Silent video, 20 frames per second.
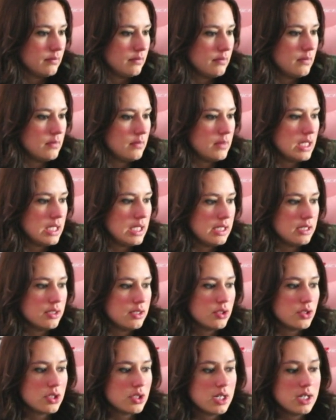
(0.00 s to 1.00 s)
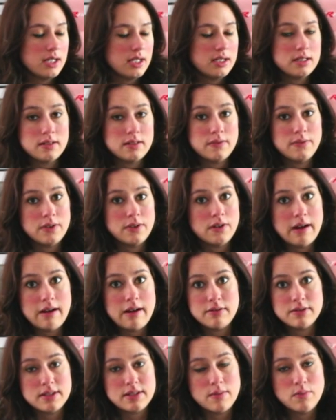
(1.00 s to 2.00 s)
Dean is trying to figure
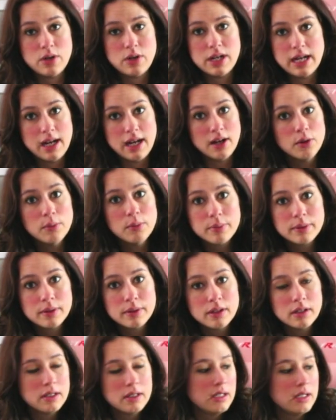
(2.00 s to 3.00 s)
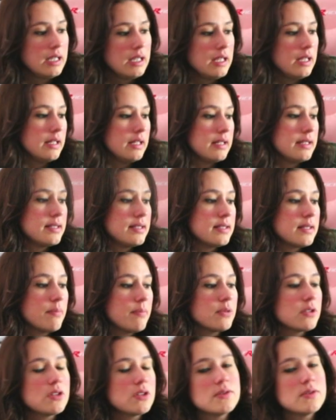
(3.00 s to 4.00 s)
out some way to help. This is
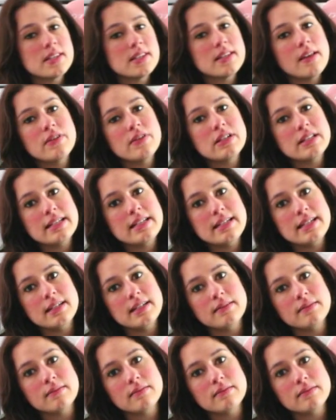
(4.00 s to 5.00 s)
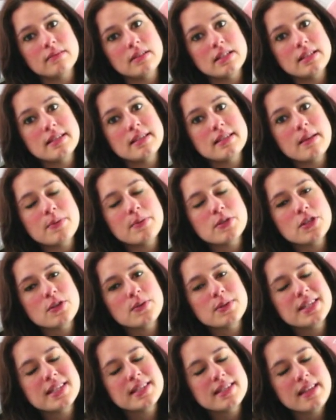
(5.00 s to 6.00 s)
episode 17. This is episode
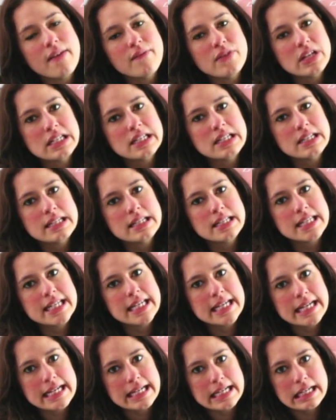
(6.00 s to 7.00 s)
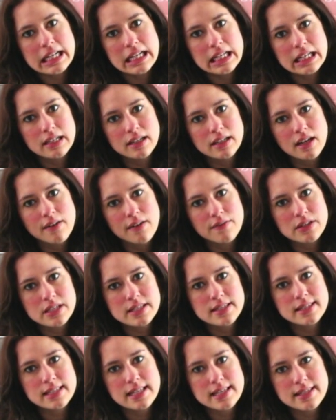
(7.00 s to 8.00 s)
17 of
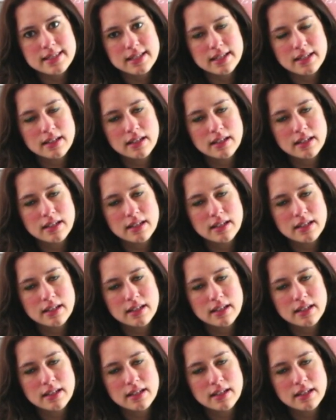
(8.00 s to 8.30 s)
this season.